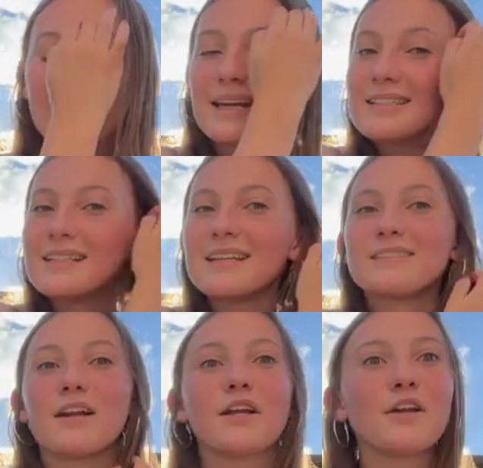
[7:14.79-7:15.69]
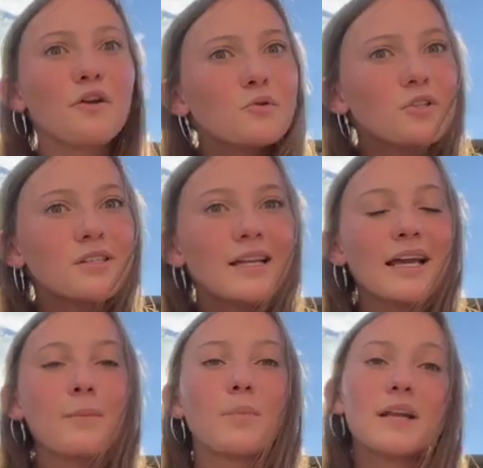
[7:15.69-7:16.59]
Kansas City is not a huge
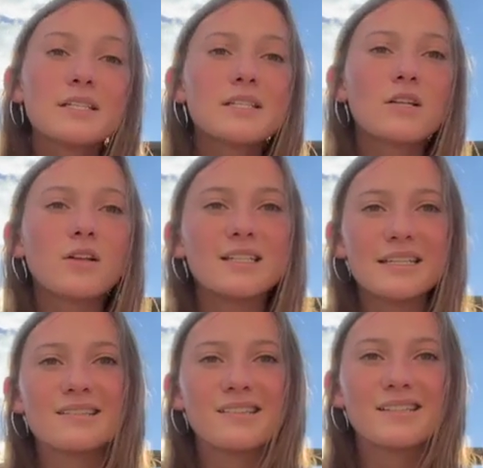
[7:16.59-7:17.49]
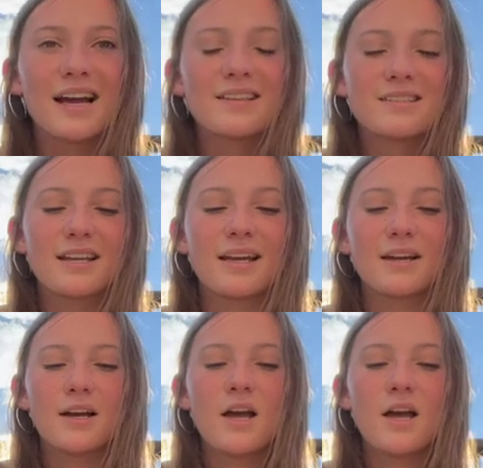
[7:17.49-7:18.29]
city, but it's still a decent sized city.